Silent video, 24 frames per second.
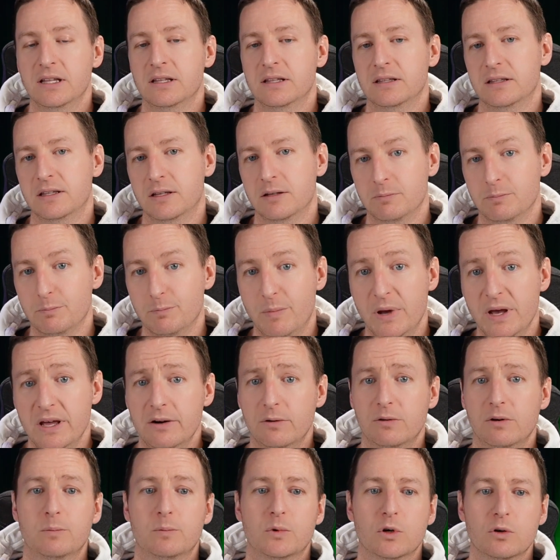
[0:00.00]
The
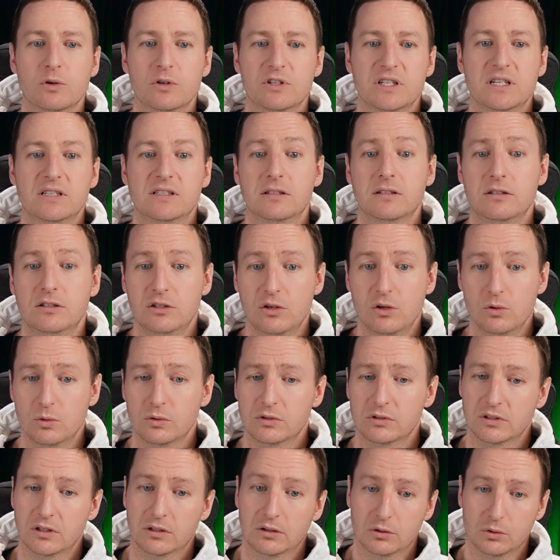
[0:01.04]
better approach is to
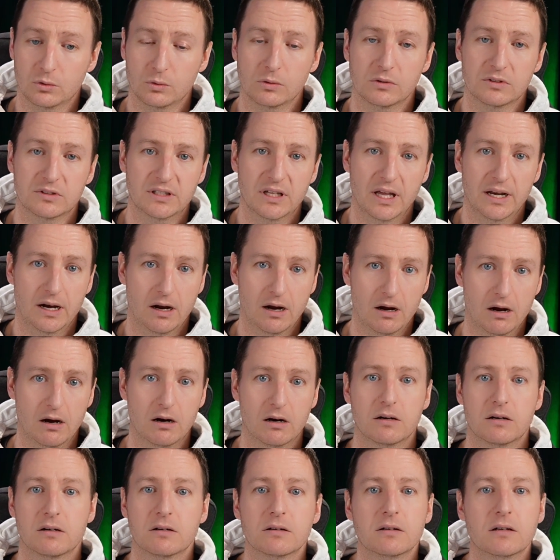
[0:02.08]
use the tools that
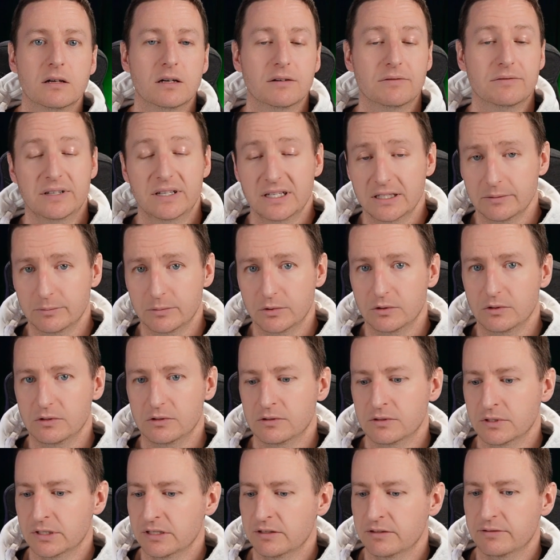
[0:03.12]
are available
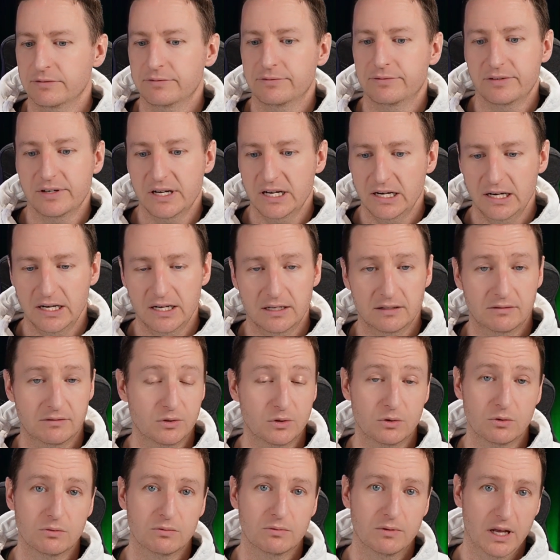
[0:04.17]
freely
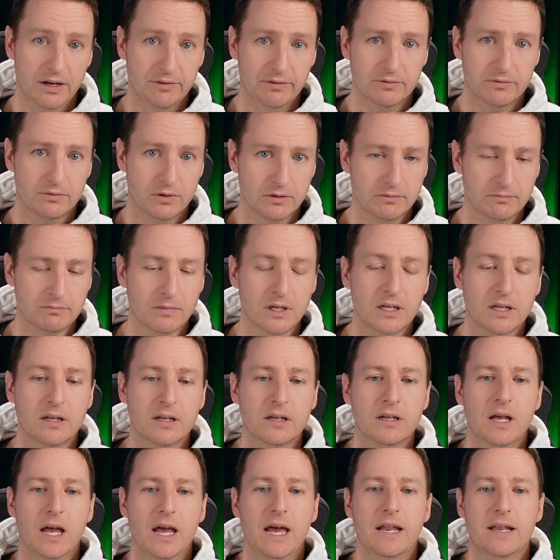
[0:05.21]
to everyone.
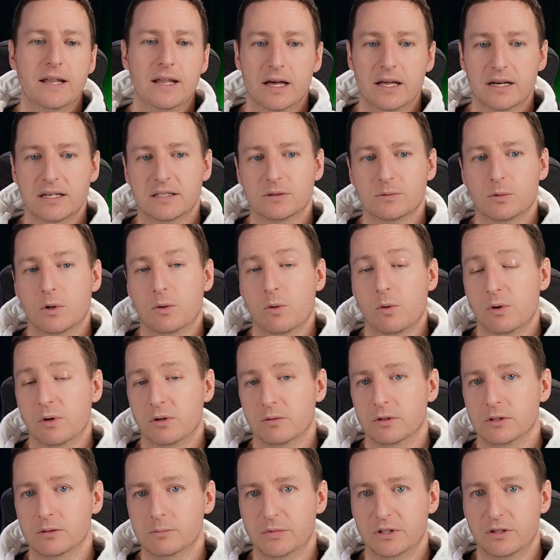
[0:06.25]
And that is what we
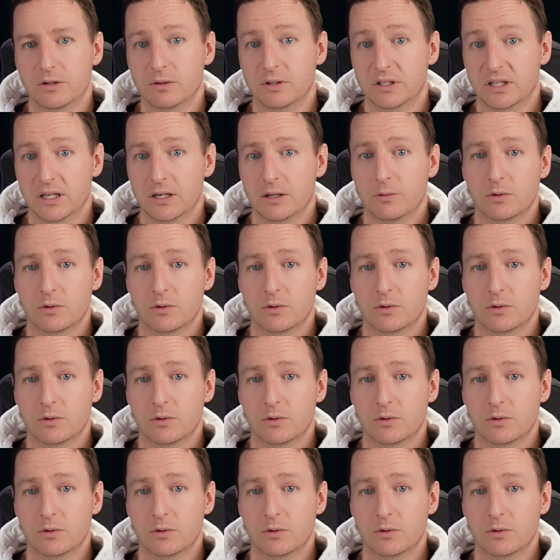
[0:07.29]
will be doing today.